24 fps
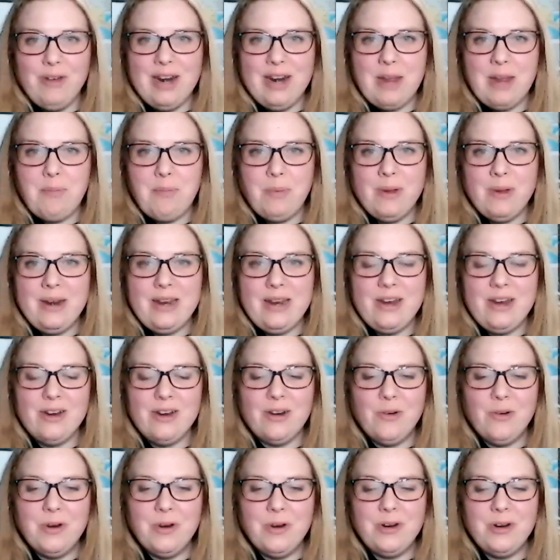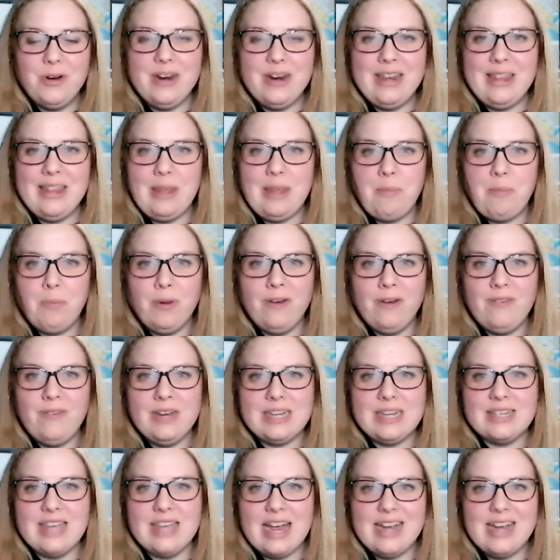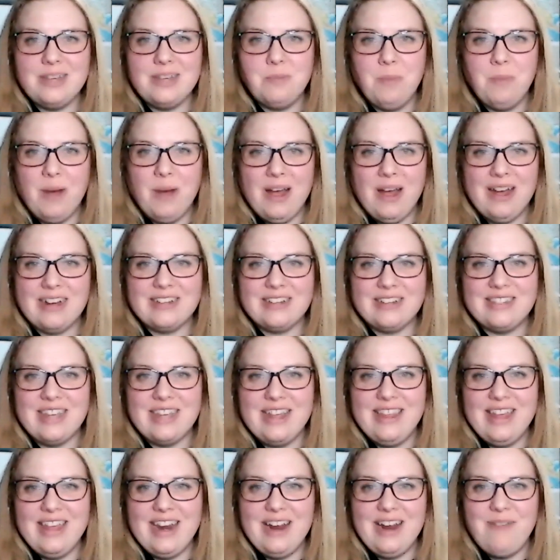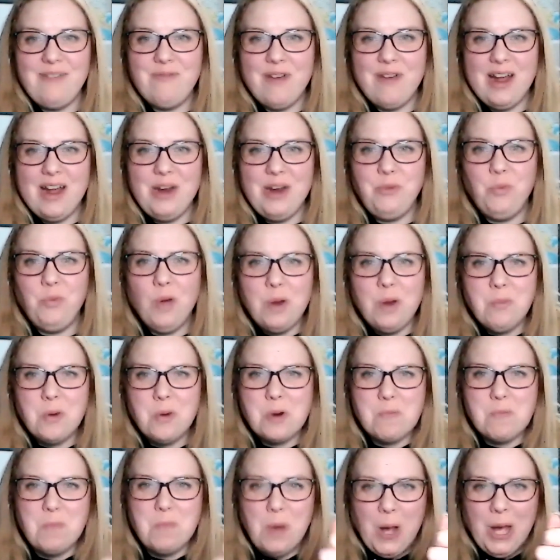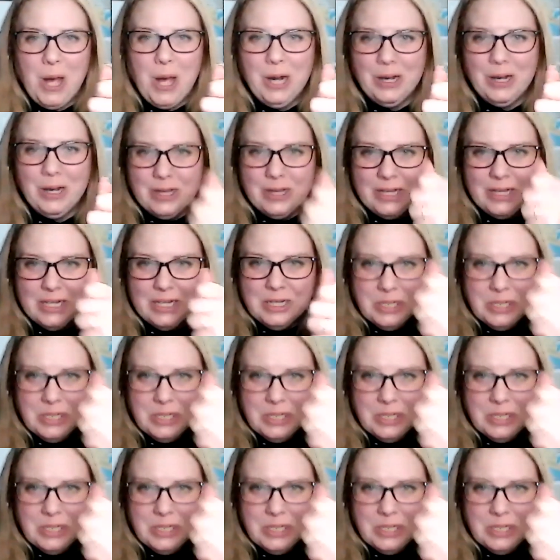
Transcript: when I put your order in the mm-hmm. perfect size box and then I find one more bottle.